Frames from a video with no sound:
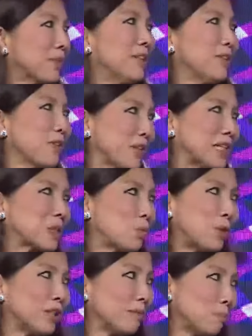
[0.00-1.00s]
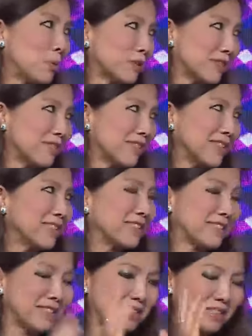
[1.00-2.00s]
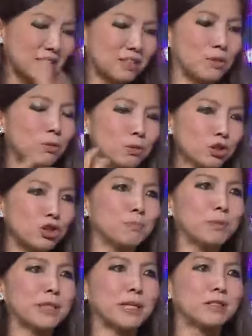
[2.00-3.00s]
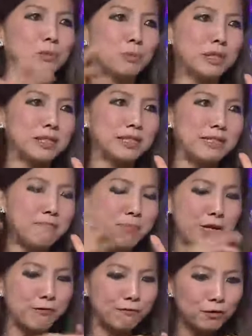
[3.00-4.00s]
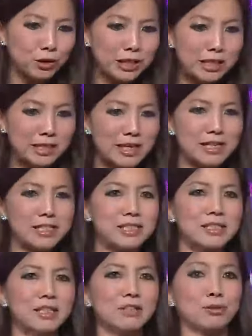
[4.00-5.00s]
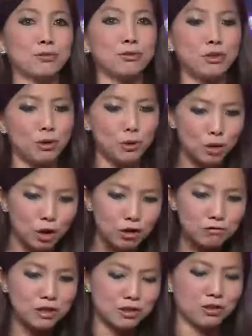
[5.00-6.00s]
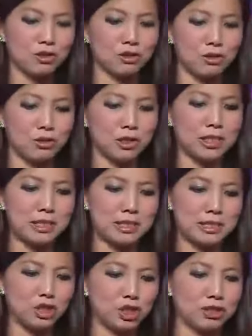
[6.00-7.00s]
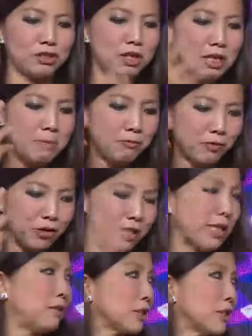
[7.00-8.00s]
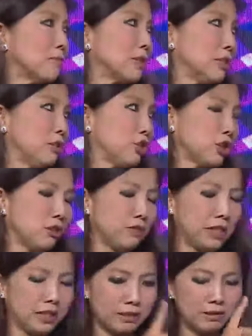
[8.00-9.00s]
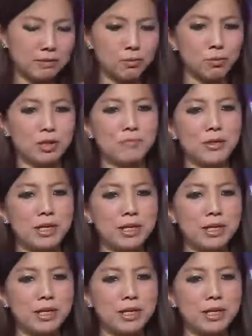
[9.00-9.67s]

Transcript: You know, that's one important thing. It's, it's, it's ownership, accountability, and being fully aligned through the whole horizontal organization for the outcomes that you're generating, number one.